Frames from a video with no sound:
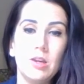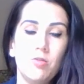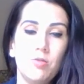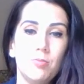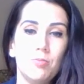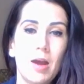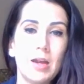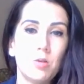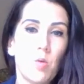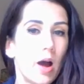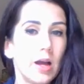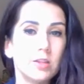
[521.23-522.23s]
And if you
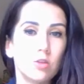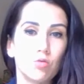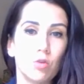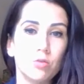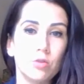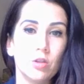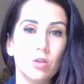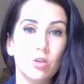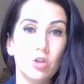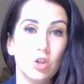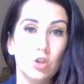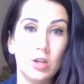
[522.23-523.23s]
make quite a strong
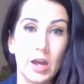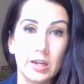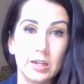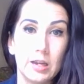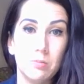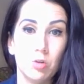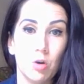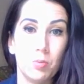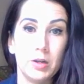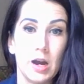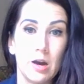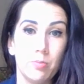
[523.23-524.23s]
solution, you can keep
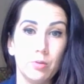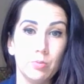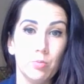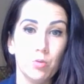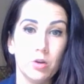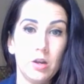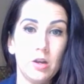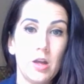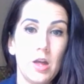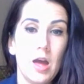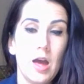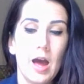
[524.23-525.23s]
topping it up with water
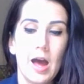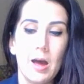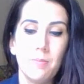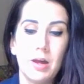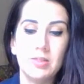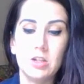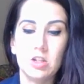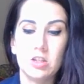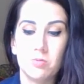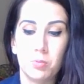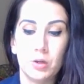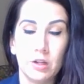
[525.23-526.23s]
and then
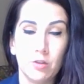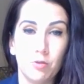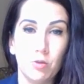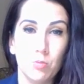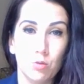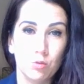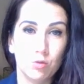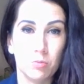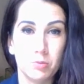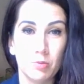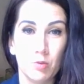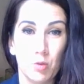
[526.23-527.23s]
just putting a few more
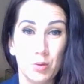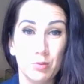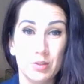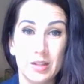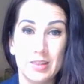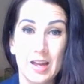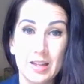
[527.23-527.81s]
drops of oils in.